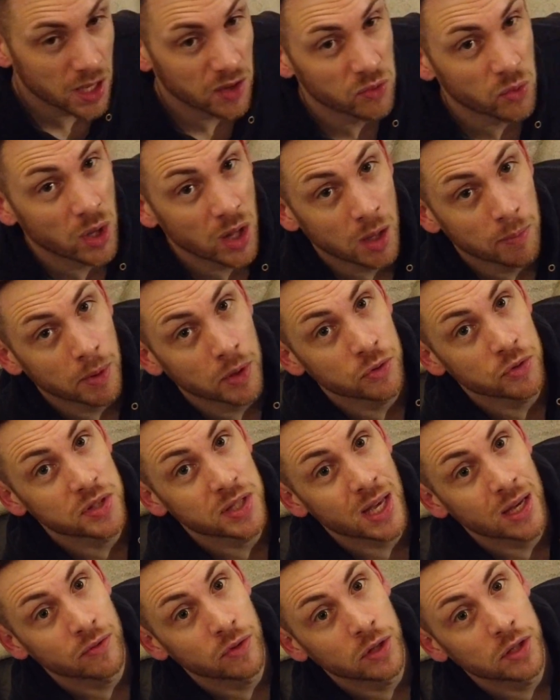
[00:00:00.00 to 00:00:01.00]
The other one I bundled
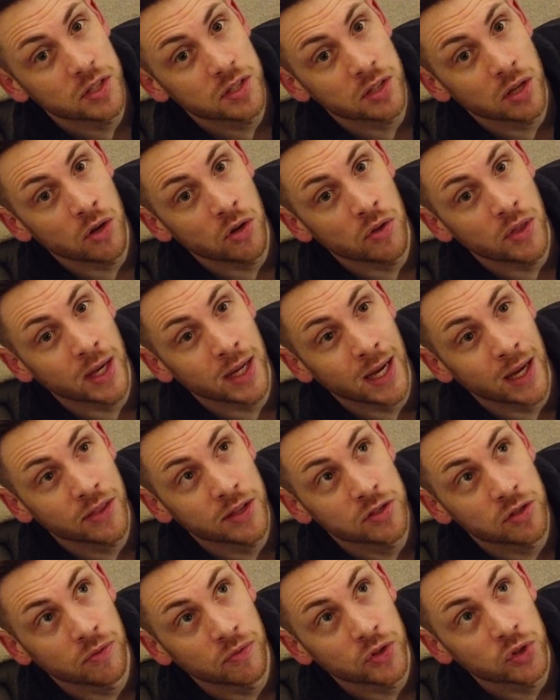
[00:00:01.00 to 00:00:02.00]
together, so they had
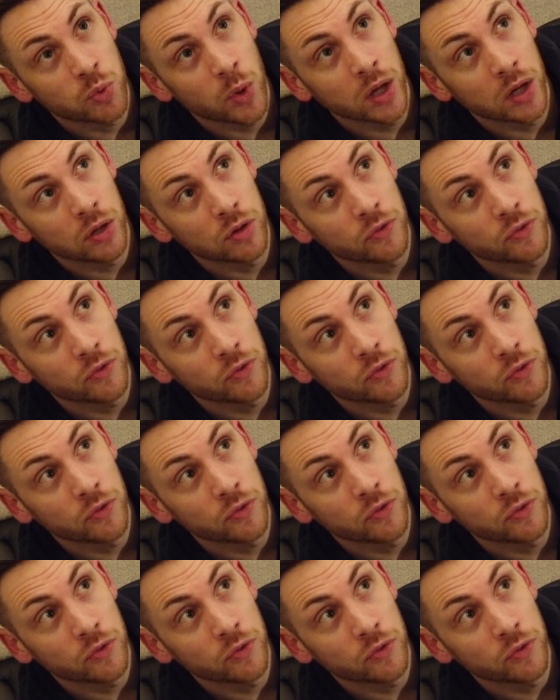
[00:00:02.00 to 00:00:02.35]
this on for 12.